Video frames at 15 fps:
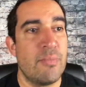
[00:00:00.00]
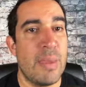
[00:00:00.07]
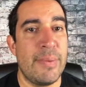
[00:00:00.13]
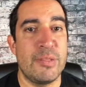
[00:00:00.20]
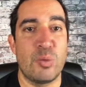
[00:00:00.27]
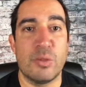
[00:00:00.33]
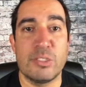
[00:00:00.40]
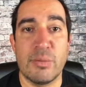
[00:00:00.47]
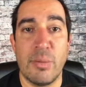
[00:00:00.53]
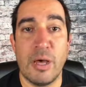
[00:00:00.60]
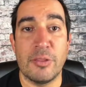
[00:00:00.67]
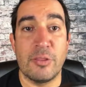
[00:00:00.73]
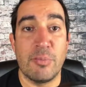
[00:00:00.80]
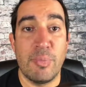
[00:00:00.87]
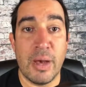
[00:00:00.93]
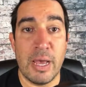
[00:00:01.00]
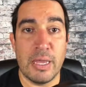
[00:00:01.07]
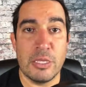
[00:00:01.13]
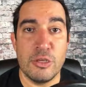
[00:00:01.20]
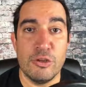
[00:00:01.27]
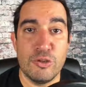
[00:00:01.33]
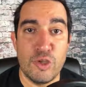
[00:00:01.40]
maybe it's once a month,
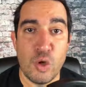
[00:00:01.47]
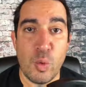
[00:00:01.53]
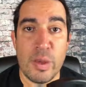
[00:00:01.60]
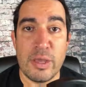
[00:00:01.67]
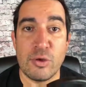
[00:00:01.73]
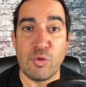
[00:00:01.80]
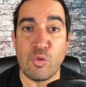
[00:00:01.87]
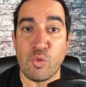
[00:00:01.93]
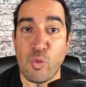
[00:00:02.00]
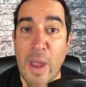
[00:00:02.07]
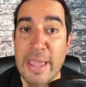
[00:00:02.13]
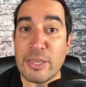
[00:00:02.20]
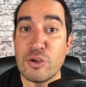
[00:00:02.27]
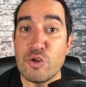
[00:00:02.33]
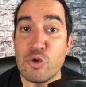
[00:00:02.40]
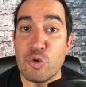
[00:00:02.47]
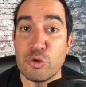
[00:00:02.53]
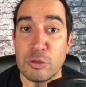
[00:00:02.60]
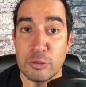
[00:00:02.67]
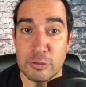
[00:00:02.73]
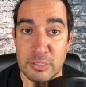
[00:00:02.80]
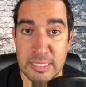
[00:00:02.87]
but you do it
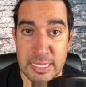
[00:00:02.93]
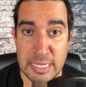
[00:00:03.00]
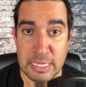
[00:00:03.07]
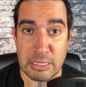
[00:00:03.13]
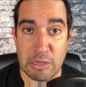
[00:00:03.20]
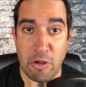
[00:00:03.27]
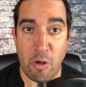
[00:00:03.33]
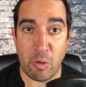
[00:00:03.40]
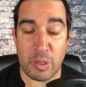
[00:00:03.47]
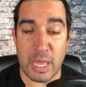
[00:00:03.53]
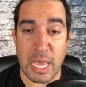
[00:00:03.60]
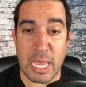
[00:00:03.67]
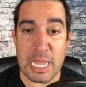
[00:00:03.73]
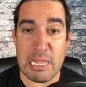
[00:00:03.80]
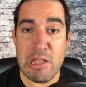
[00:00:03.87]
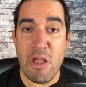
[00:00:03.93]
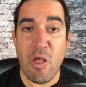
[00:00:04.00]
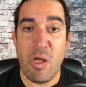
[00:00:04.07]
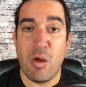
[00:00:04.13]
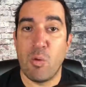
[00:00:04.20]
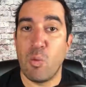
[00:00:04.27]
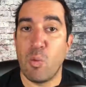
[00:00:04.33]
regularly, okay?
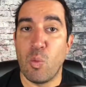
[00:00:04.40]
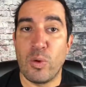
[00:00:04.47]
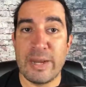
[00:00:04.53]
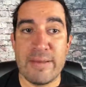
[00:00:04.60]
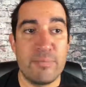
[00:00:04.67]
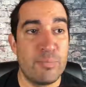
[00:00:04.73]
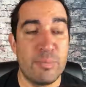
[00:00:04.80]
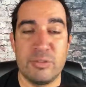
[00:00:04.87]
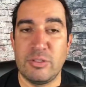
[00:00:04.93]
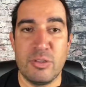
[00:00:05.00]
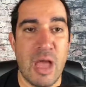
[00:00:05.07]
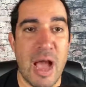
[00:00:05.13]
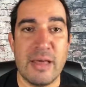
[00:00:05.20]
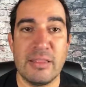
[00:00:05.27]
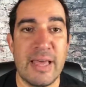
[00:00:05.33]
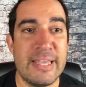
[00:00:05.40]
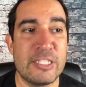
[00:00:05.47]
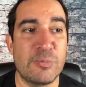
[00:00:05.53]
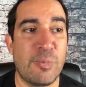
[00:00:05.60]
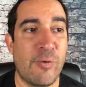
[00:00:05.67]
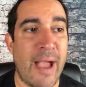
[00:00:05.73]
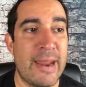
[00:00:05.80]
Not
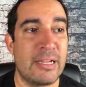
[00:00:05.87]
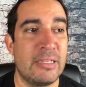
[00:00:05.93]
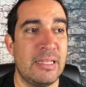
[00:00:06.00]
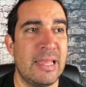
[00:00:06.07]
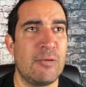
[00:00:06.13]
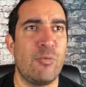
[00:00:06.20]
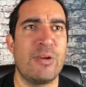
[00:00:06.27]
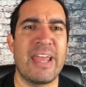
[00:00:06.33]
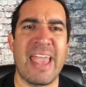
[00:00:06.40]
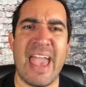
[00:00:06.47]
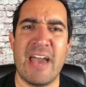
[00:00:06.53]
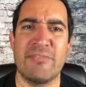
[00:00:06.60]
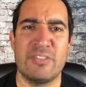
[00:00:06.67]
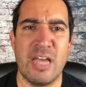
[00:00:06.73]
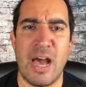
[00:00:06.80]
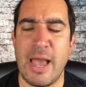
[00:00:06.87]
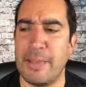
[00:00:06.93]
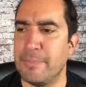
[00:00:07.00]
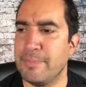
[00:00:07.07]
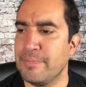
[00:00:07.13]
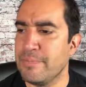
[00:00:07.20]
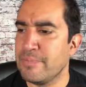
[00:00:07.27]
like sporadically, like when I have
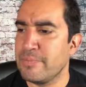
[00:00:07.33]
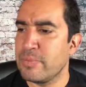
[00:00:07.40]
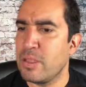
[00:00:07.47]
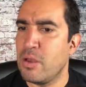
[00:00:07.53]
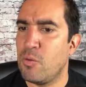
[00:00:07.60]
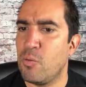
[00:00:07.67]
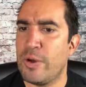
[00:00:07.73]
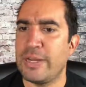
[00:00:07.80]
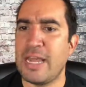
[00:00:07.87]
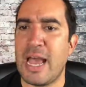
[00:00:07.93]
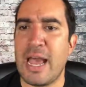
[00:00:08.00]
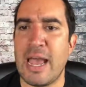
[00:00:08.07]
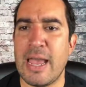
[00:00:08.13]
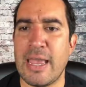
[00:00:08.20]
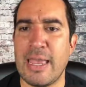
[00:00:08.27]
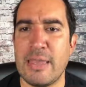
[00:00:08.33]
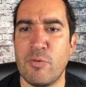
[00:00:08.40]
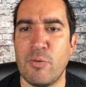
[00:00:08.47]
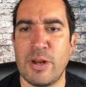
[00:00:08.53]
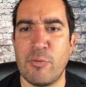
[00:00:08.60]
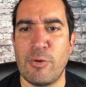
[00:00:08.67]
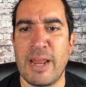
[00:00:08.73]
time, when
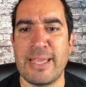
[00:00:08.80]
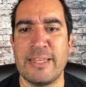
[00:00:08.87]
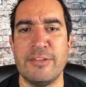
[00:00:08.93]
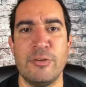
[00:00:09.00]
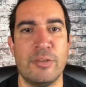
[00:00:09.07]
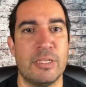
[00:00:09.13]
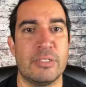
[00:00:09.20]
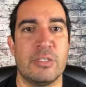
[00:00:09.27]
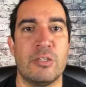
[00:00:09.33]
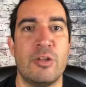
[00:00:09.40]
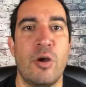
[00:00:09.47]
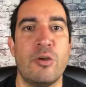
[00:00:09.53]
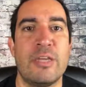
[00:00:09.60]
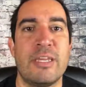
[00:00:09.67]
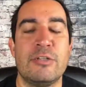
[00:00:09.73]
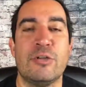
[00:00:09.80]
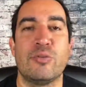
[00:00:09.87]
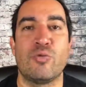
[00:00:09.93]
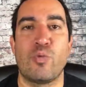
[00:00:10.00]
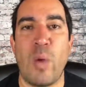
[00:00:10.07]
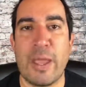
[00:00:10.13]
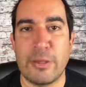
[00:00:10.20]
I can do this. No, you got to
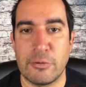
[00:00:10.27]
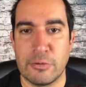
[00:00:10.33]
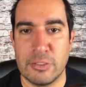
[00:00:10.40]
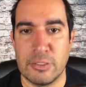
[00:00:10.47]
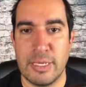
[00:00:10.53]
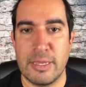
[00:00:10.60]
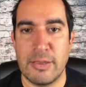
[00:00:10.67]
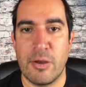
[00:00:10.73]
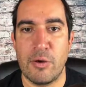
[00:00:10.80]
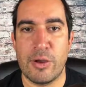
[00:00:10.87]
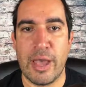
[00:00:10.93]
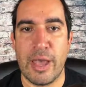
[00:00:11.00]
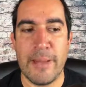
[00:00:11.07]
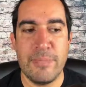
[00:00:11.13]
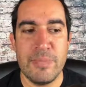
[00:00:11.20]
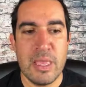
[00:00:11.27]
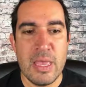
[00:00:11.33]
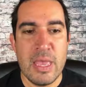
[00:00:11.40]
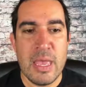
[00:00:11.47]
do it regularly, okay?